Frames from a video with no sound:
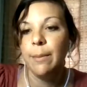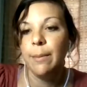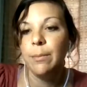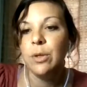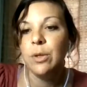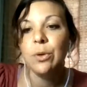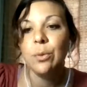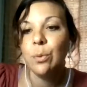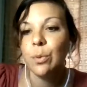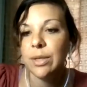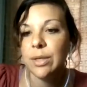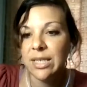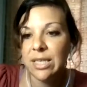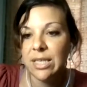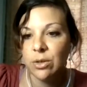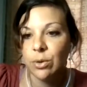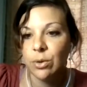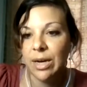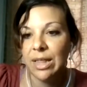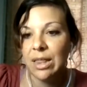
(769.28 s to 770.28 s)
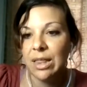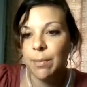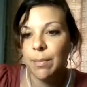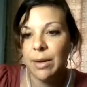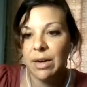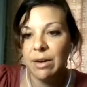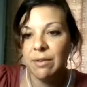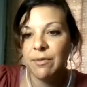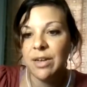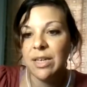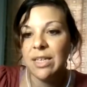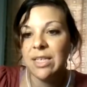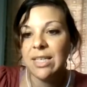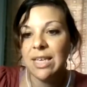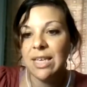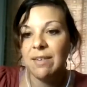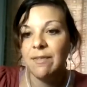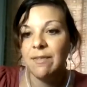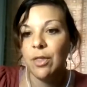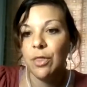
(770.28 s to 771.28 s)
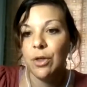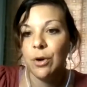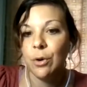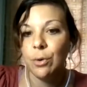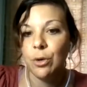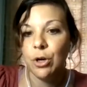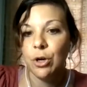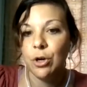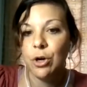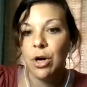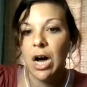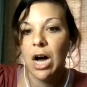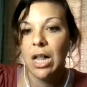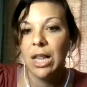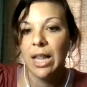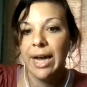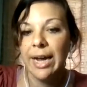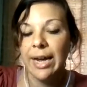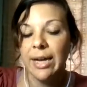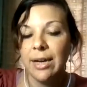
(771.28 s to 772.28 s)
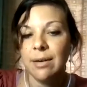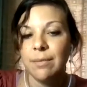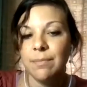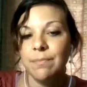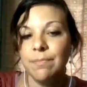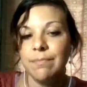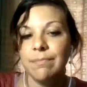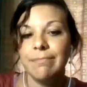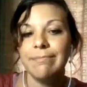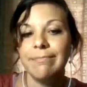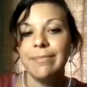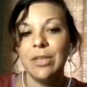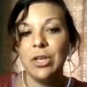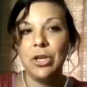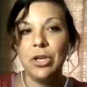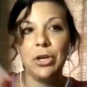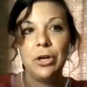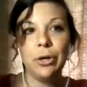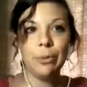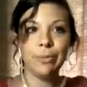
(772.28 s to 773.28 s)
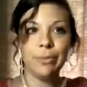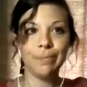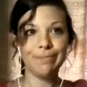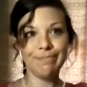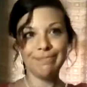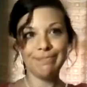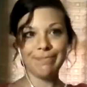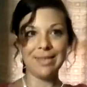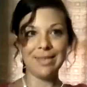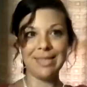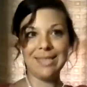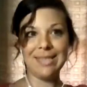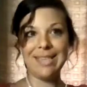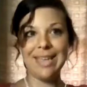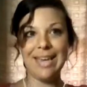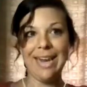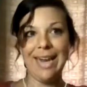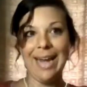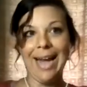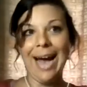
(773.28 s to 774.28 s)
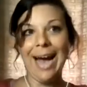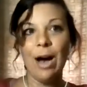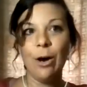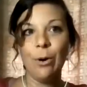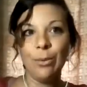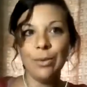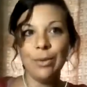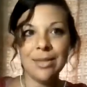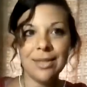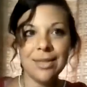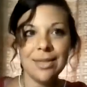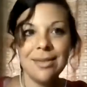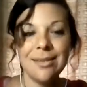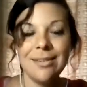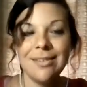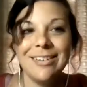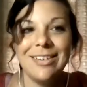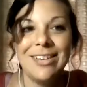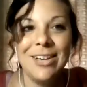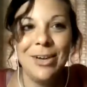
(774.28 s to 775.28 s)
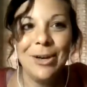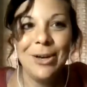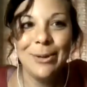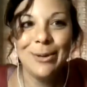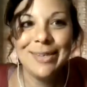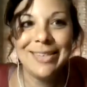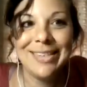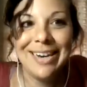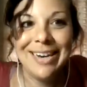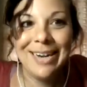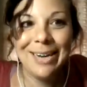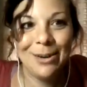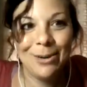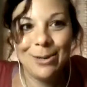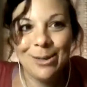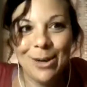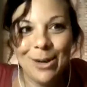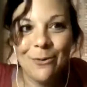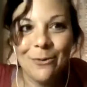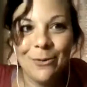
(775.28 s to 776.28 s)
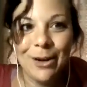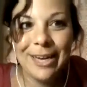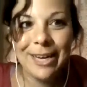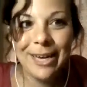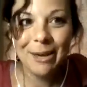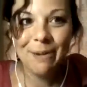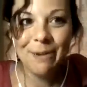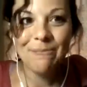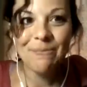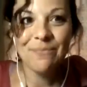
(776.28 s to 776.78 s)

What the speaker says: You will still get the benefits, even though you're not like, zenning out, sending yourself Reiki.